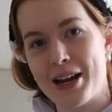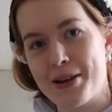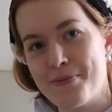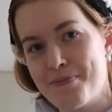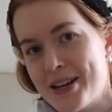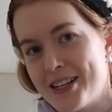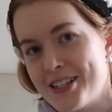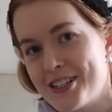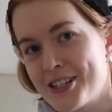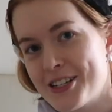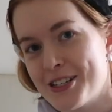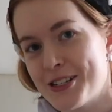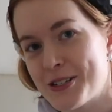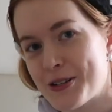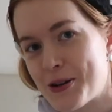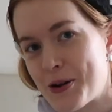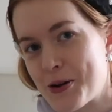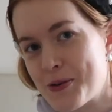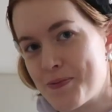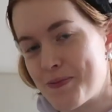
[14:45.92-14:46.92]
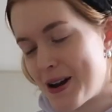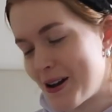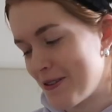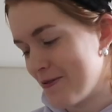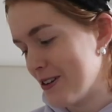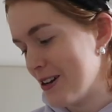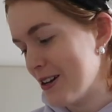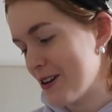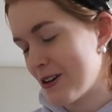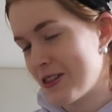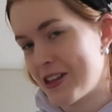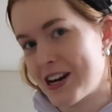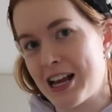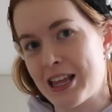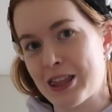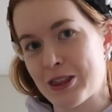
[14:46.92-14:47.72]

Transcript: I mentioned on my video that I